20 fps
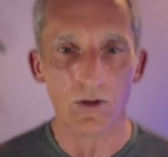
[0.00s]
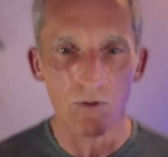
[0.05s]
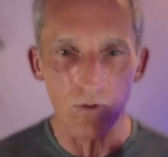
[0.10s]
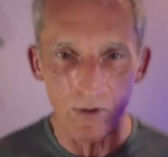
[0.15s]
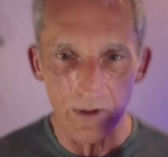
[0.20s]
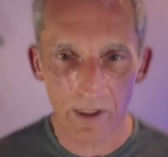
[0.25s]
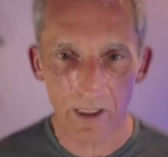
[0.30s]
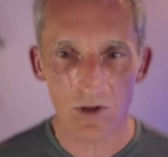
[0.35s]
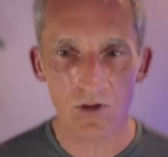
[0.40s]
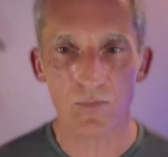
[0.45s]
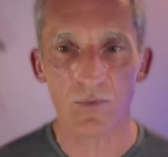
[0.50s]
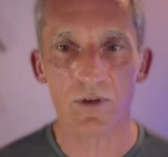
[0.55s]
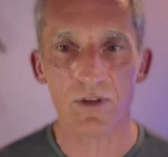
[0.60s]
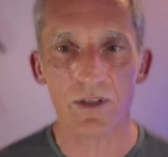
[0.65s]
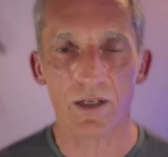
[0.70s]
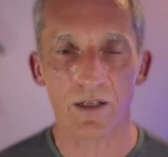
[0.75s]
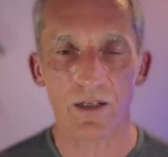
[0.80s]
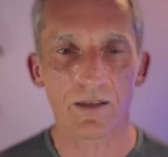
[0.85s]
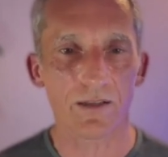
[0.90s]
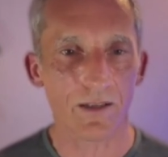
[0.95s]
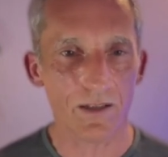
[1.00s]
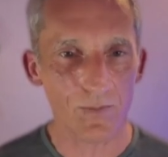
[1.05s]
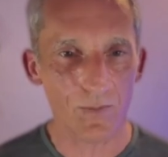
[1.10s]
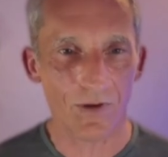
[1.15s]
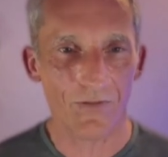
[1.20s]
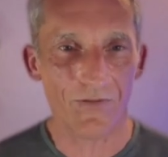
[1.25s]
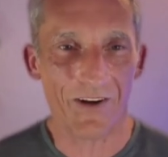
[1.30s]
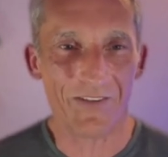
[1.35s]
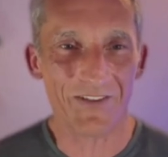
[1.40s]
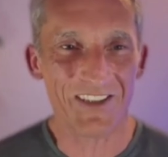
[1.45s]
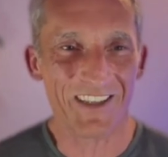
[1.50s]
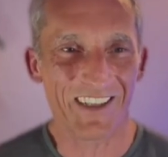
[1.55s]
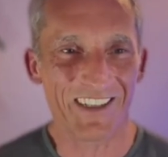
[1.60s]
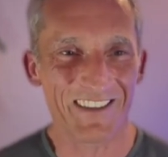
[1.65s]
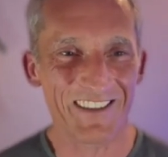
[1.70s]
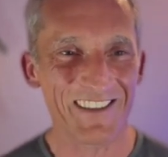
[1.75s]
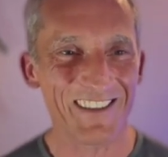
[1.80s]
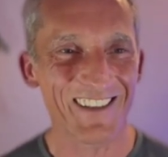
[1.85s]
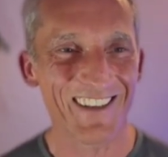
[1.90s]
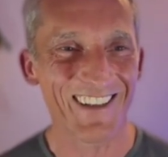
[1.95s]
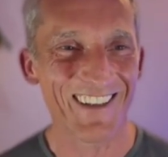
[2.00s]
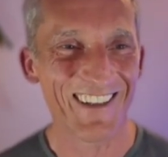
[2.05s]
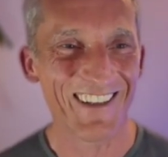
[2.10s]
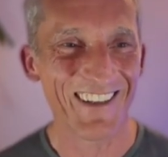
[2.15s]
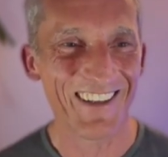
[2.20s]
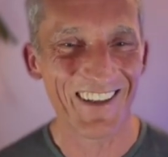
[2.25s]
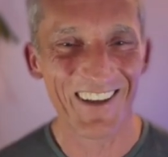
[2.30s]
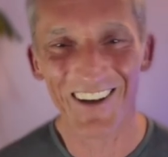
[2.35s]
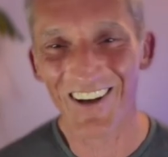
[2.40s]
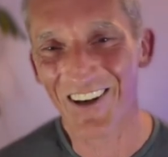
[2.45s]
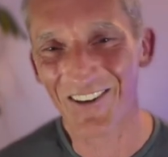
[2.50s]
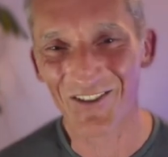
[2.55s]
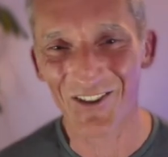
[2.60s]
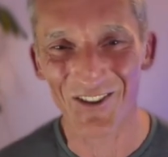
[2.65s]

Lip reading: it 100%. That's my 5 cents. I love you